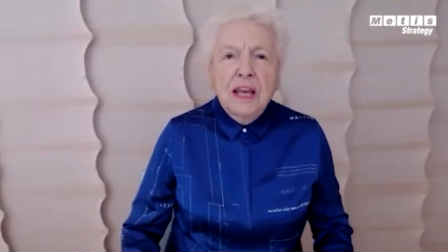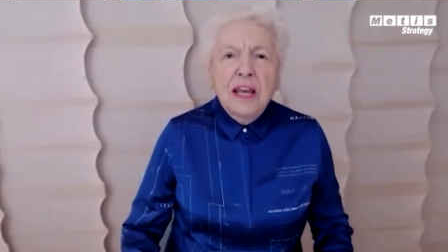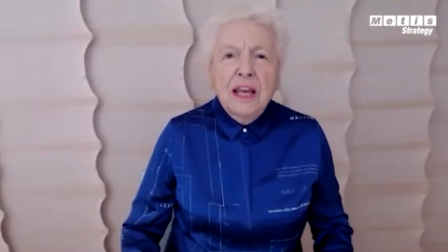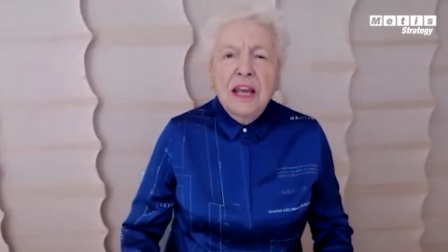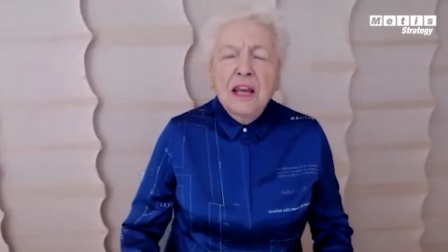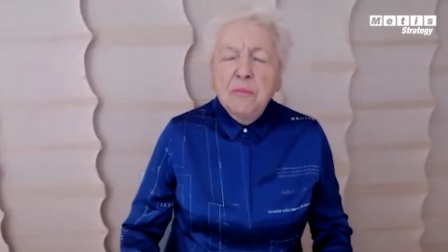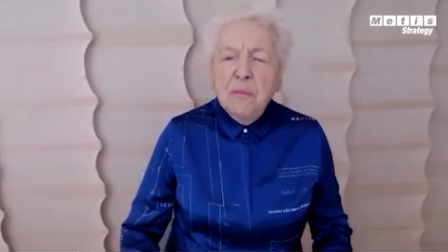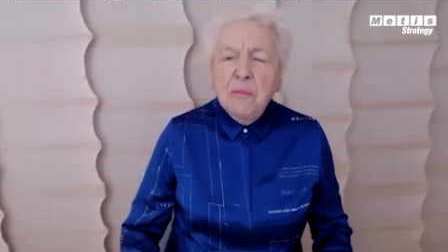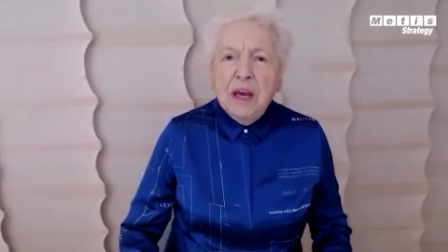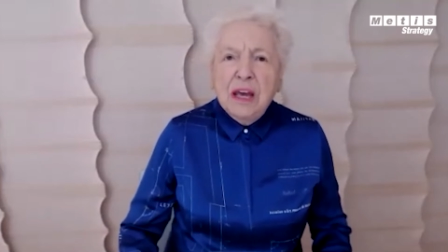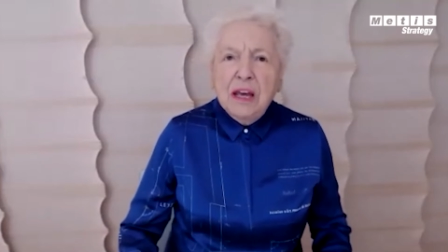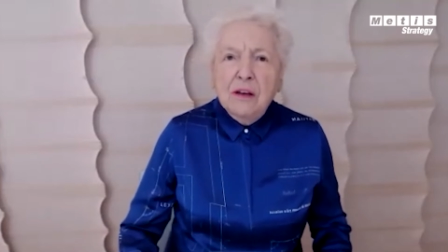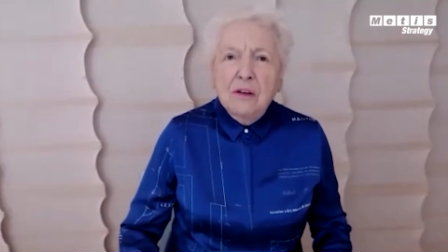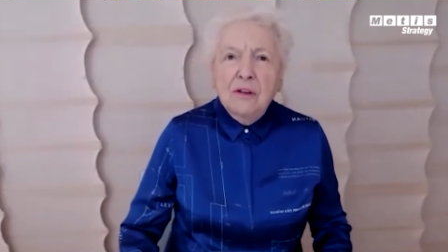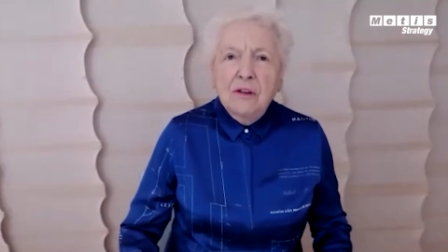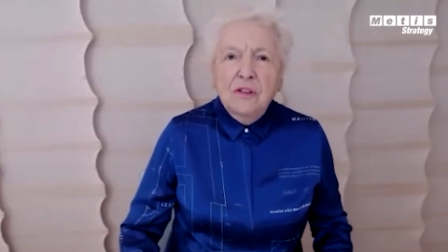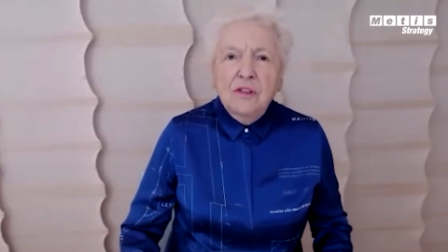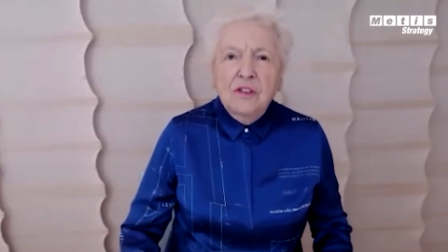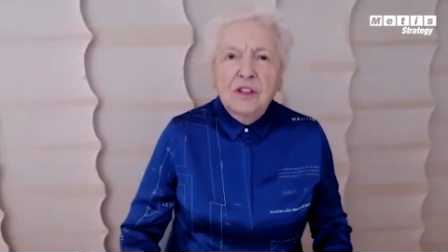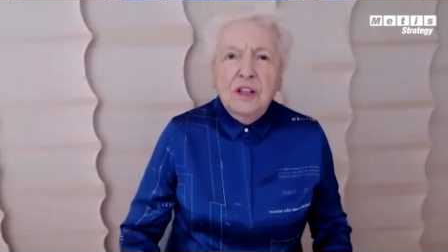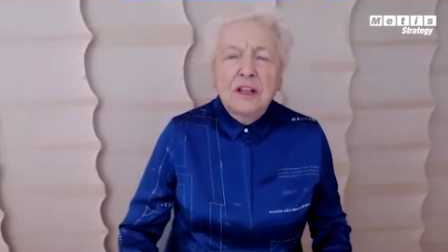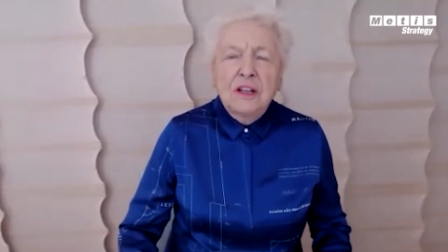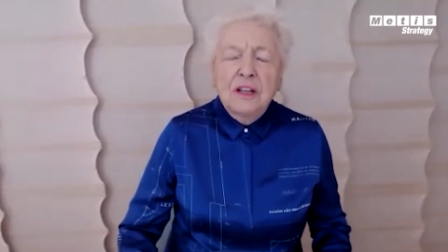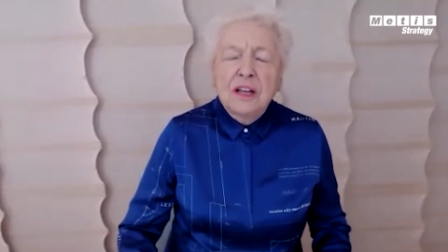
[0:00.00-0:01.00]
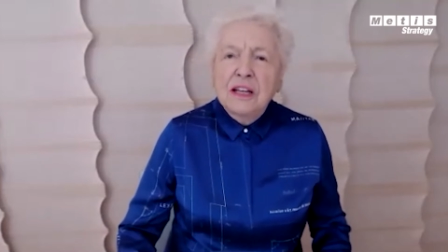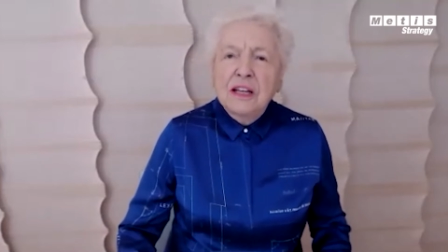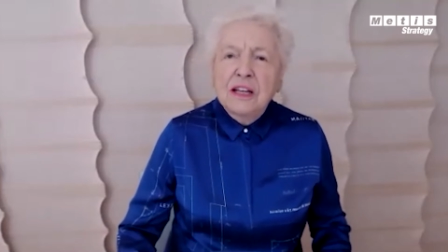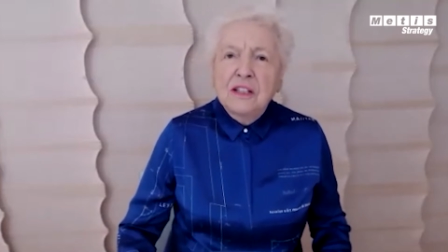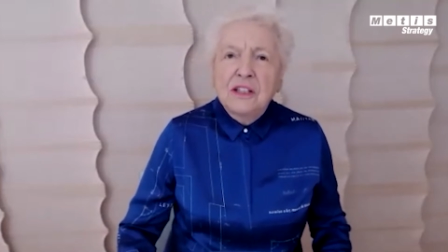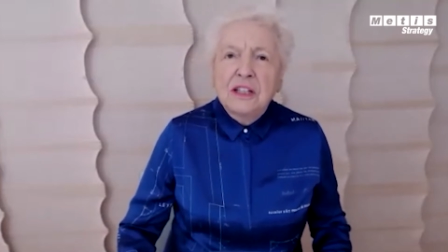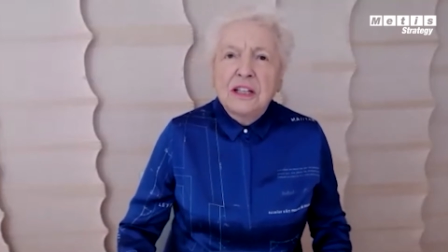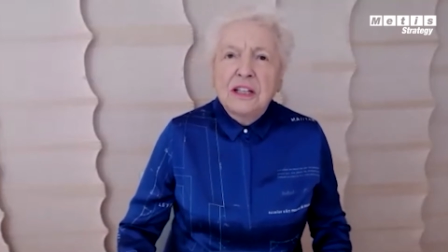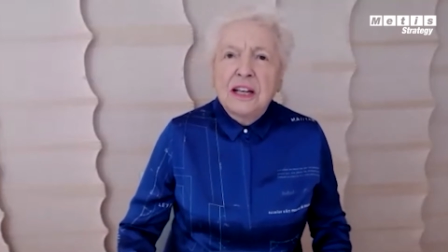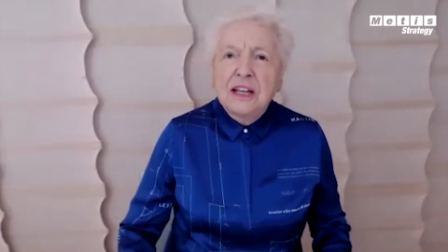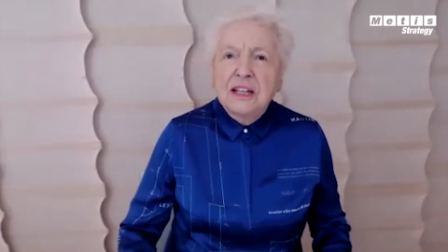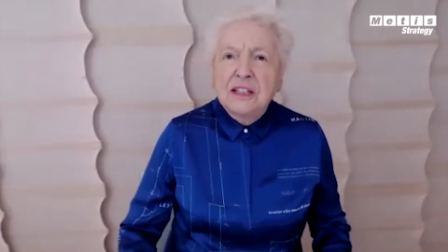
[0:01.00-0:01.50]
emails in
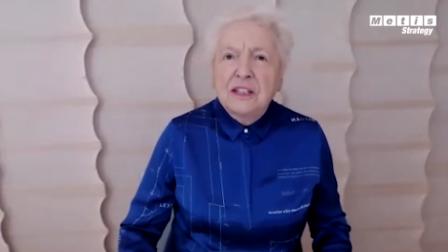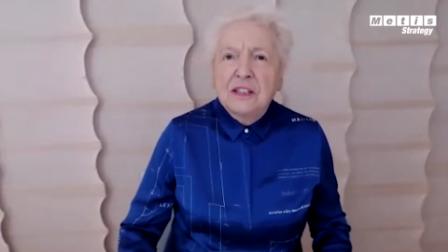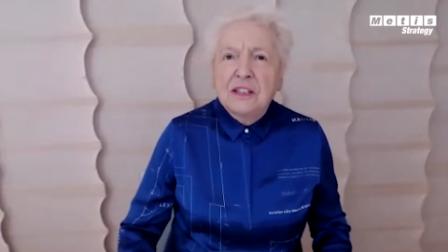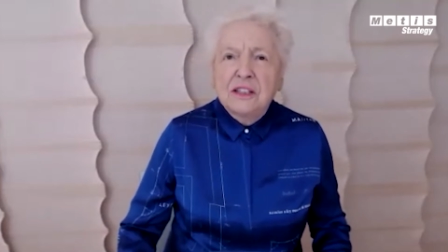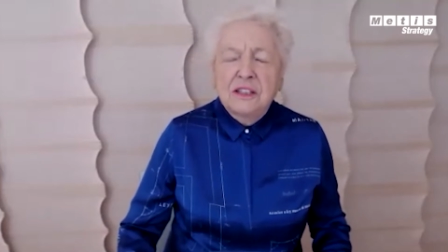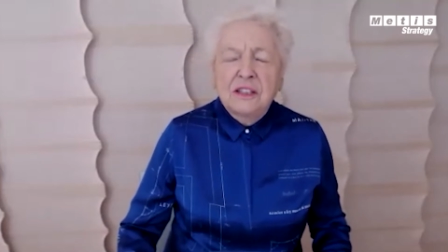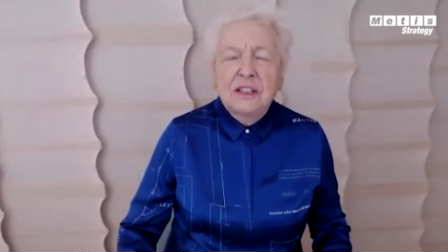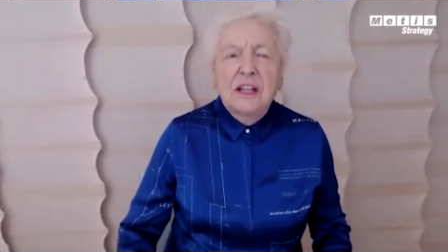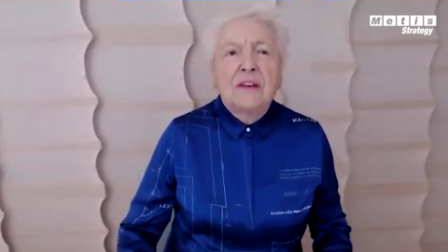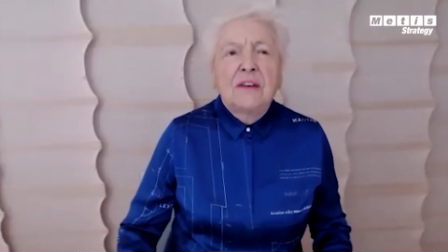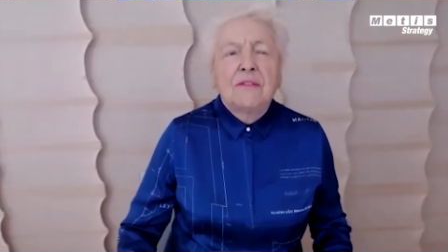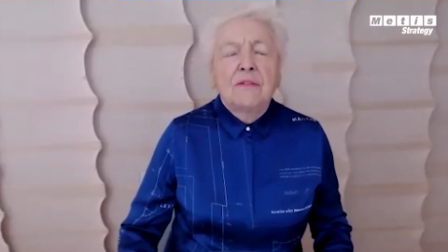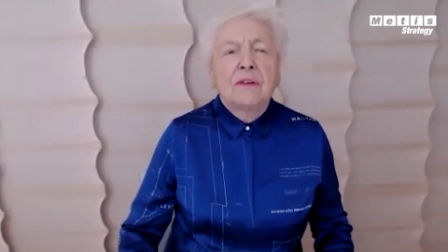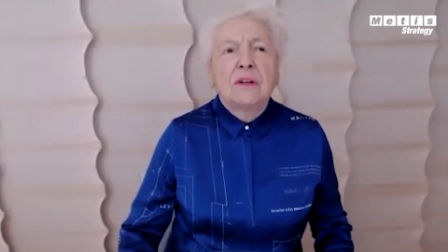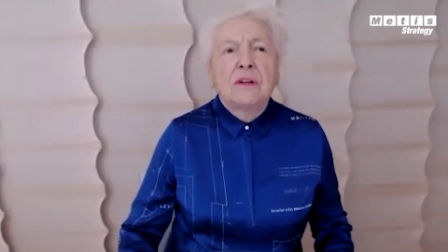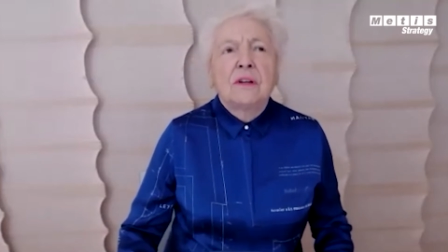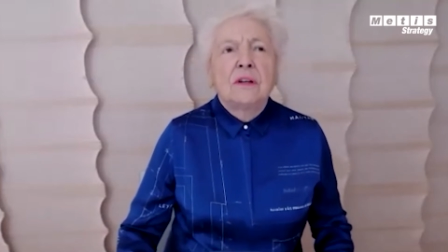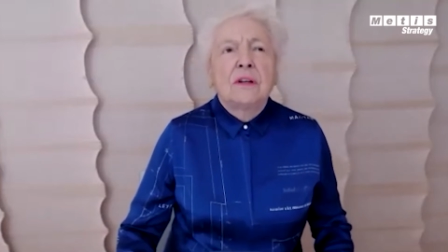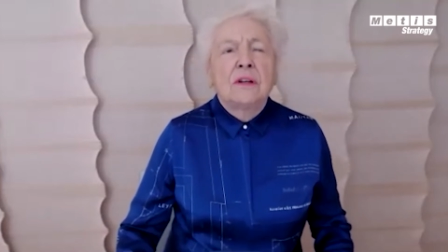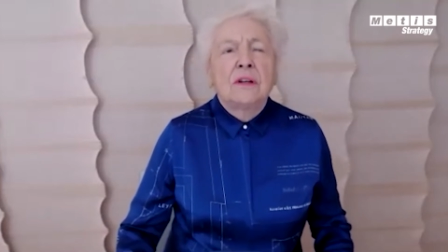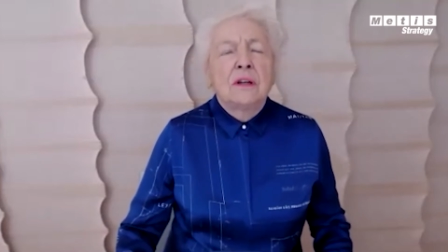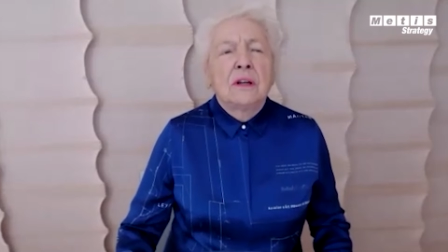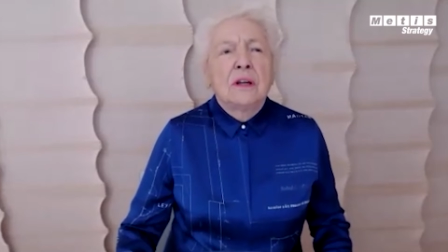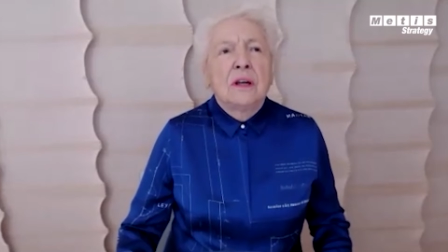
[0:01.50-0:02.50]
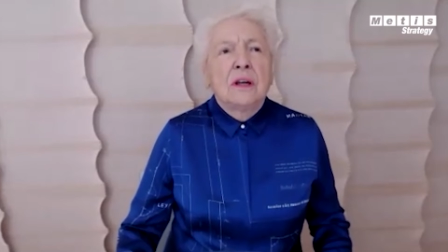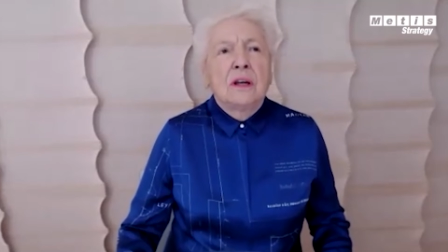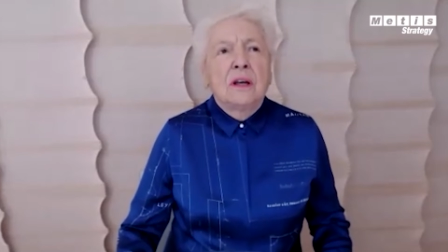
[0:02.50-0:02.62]
1987.